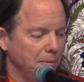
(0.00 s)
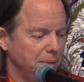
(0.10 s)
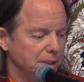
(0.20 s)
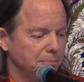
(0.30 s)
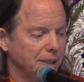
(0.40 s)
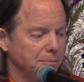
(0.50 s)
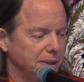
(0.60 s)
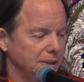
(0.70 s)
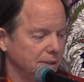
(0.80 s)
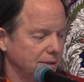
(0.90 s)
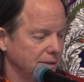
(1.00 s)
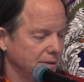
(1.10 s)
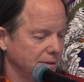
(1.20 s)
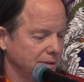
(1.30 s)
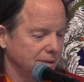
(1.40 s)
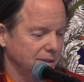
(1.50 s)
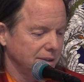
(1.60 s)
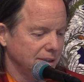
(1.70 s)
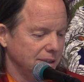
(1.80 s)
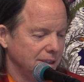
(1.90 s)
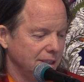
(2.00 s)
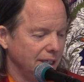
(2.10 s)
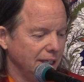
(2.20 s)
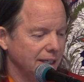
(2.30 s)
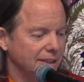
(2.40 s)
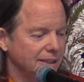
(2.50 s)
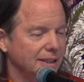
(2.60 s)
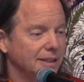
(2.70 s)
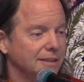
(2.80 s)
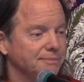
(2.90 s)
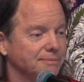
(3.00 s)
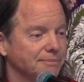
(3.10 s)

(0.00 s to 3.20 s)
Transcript: piece by piece. And uh,